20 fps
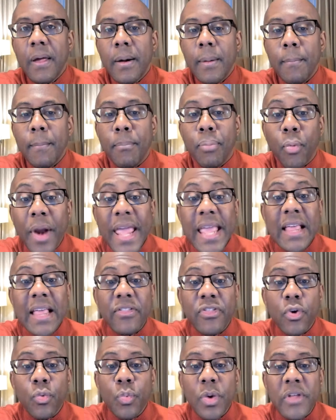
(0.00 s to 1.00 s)
Break
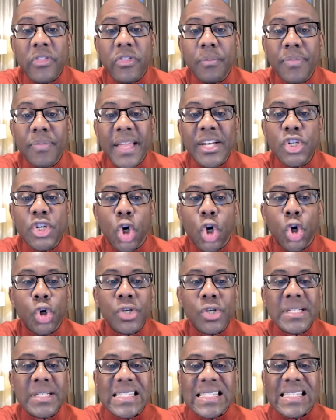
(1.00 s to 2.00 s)
the rhythm, then
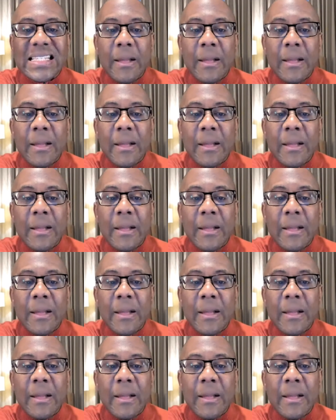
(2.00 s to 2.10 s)
turn